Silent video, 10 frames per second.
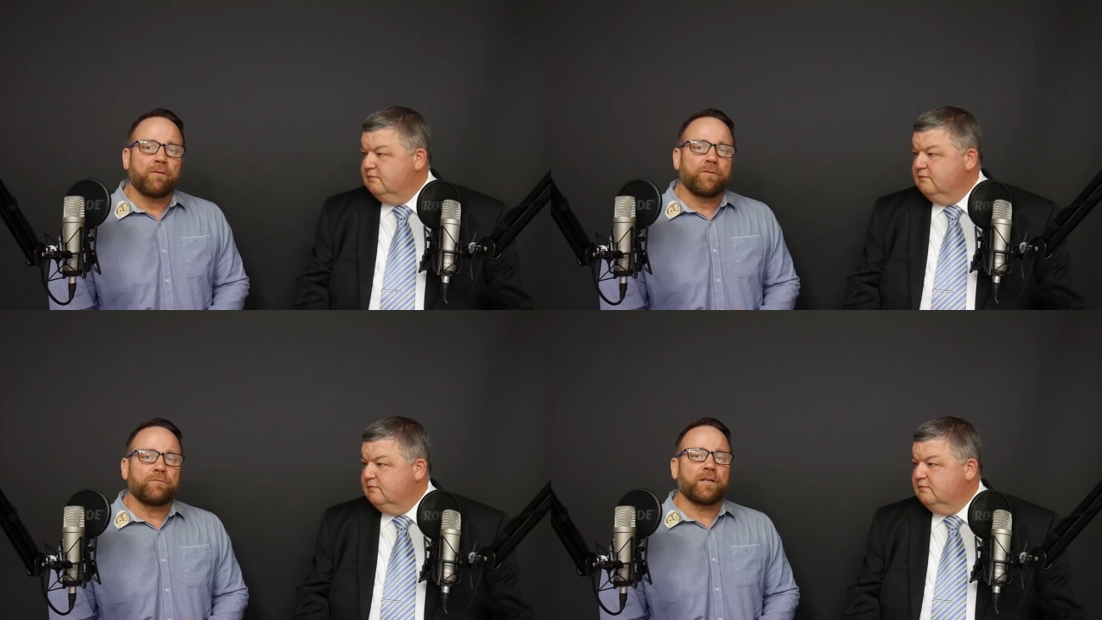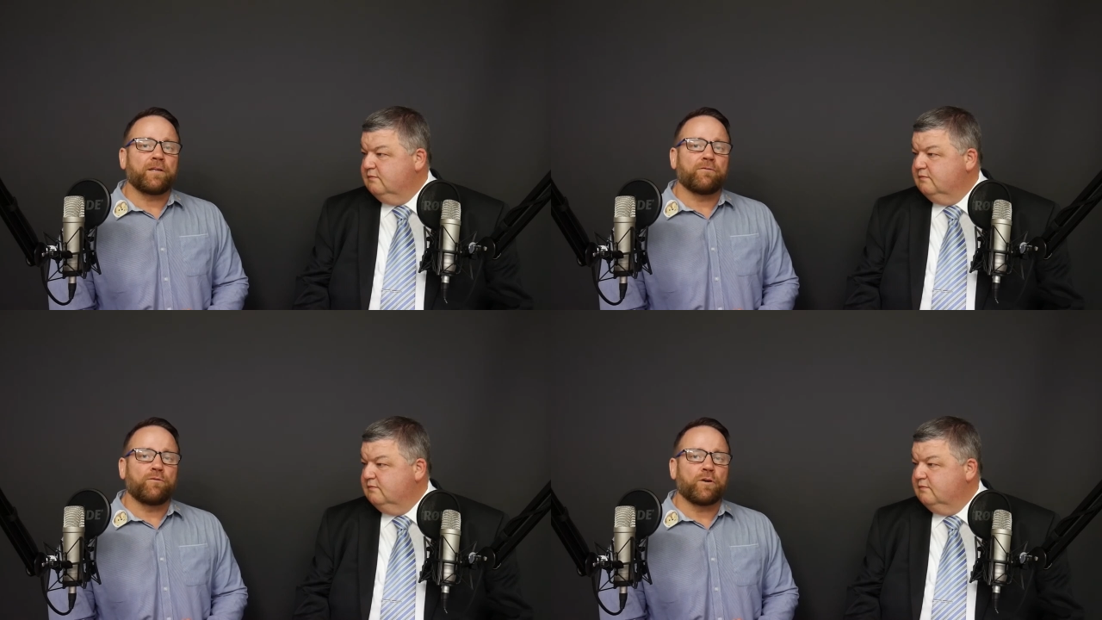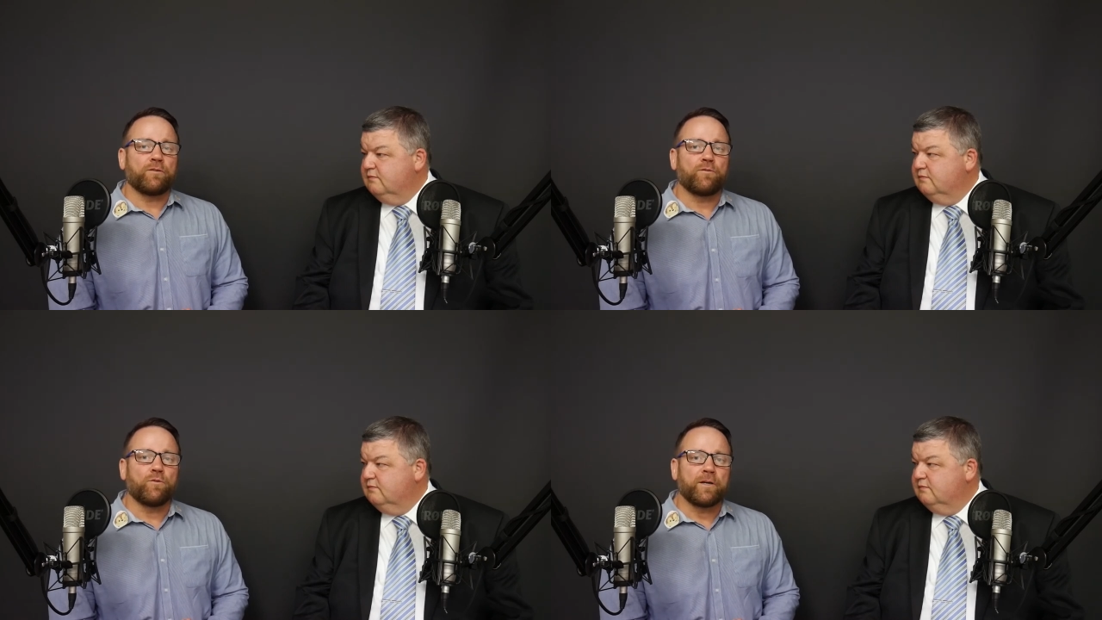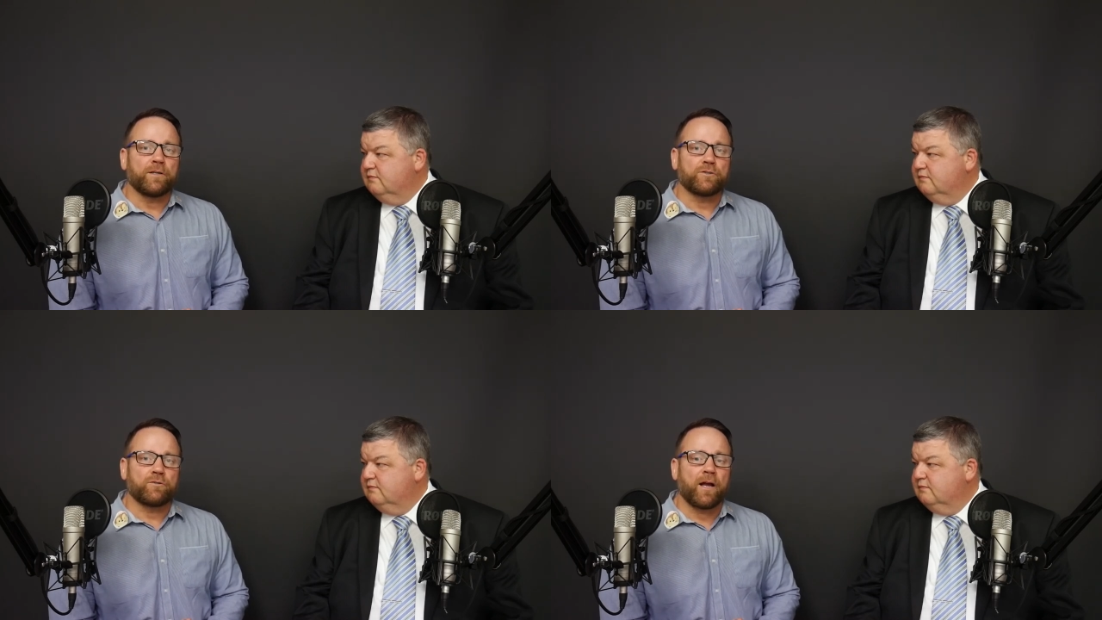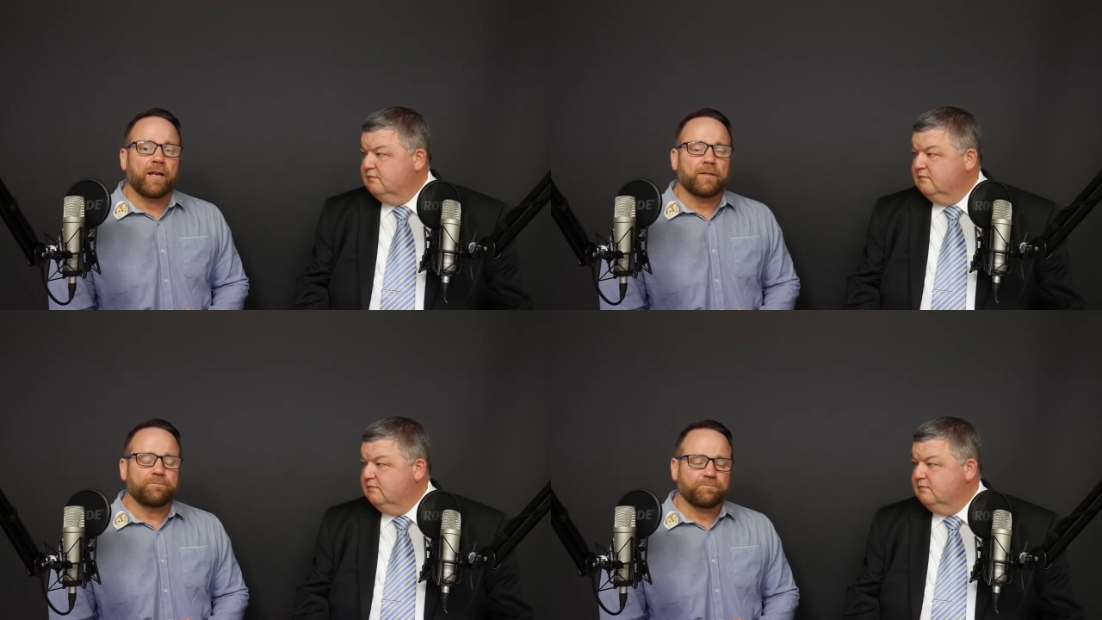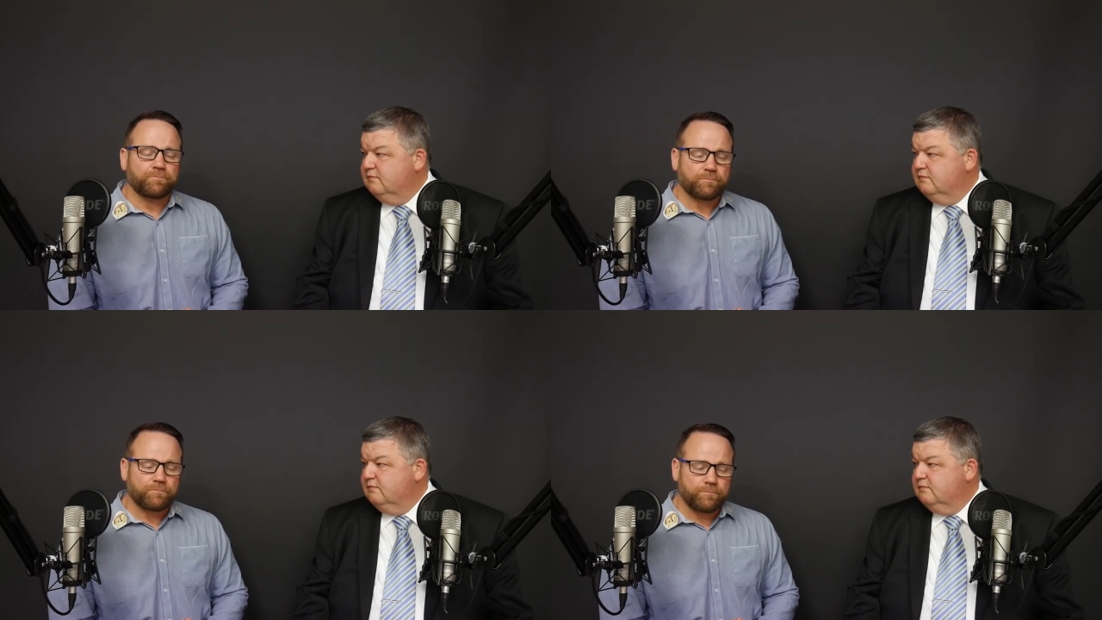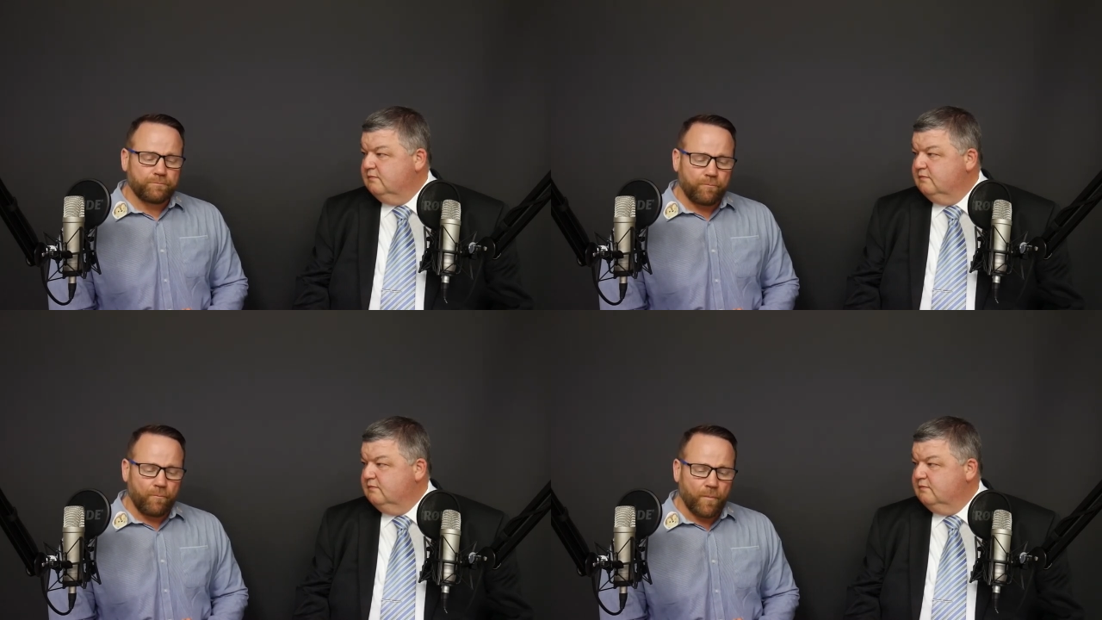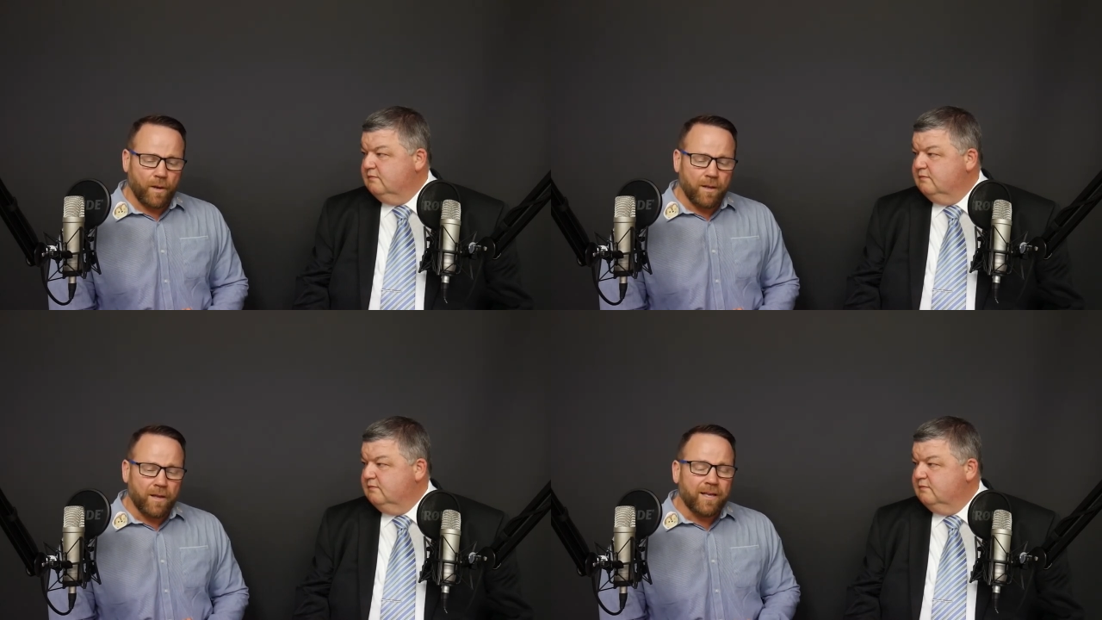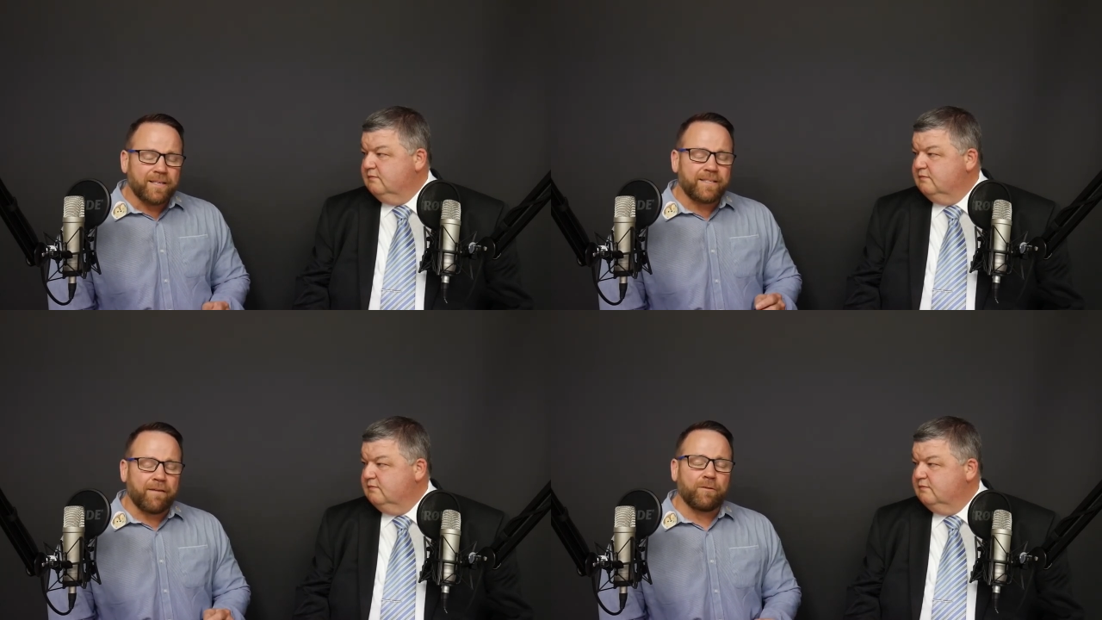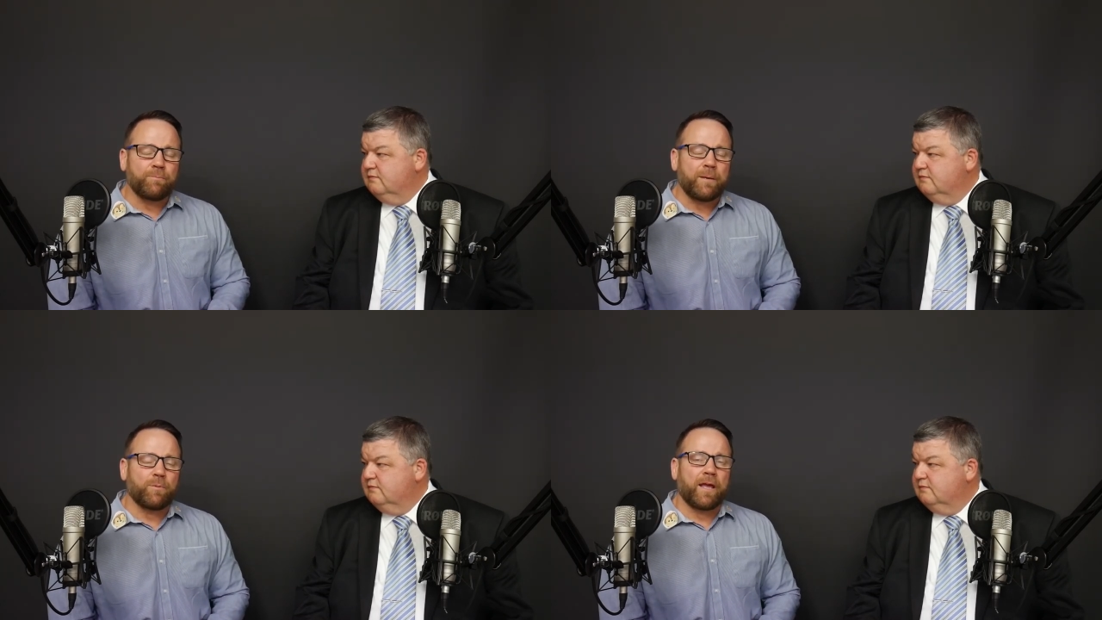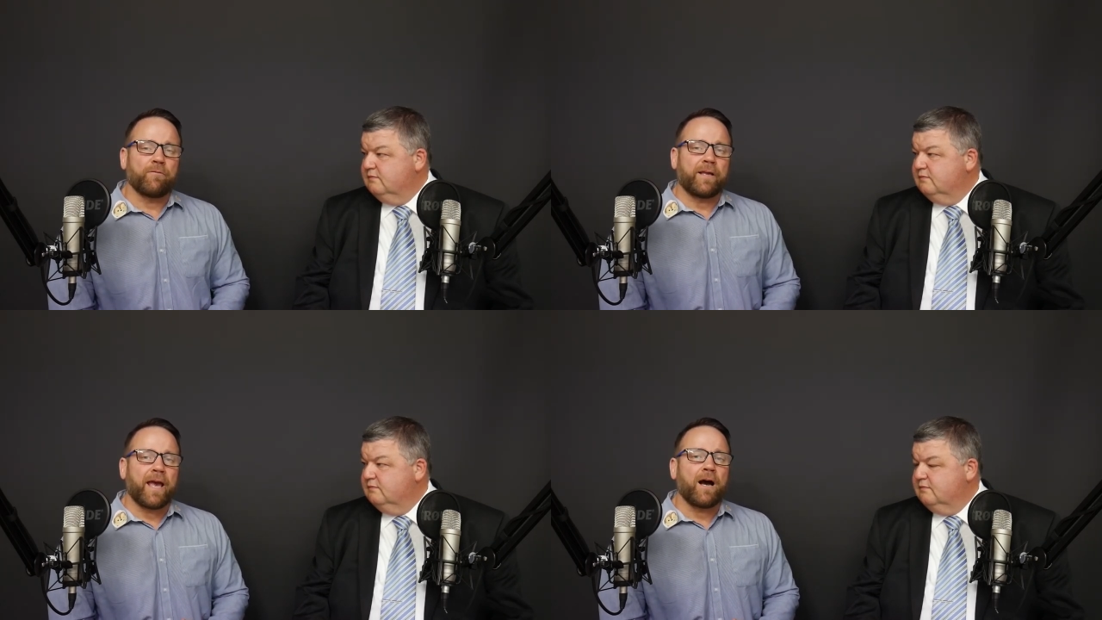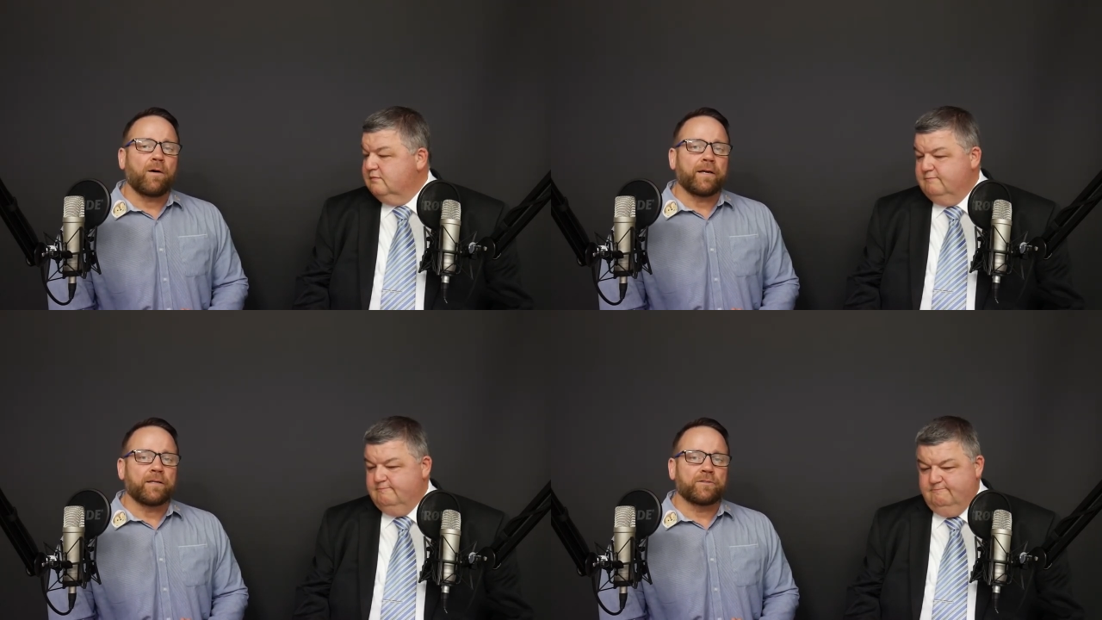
Speaker 1: 15 to 44 in Australia. Seven people every hour in